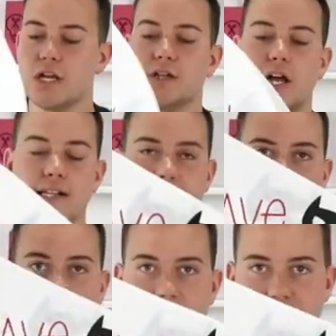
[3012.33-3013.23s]
Lots of
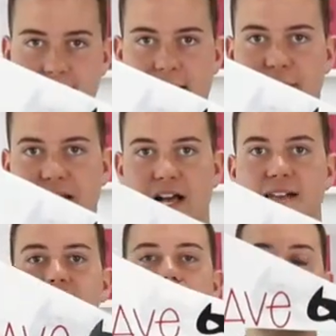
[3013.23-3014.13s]
greatness happening,
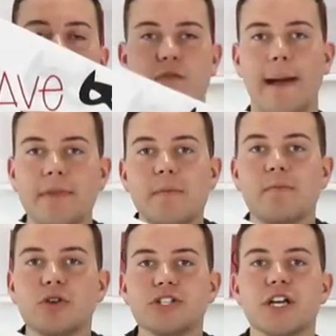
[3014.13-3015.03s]
guys. You can grab the
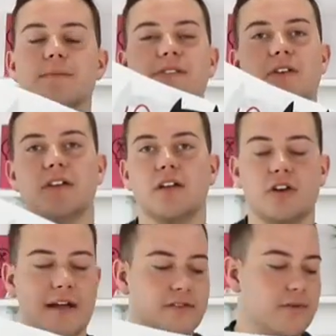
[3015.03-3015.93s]
membership so you can get
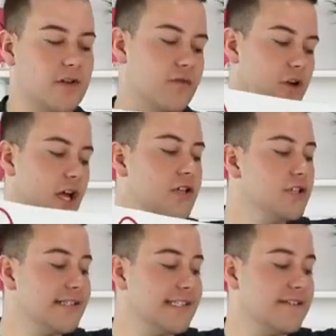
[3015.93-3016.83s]
crafty with over one
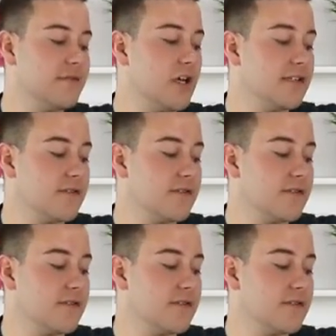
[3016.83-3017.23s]
hundred sixty fonts,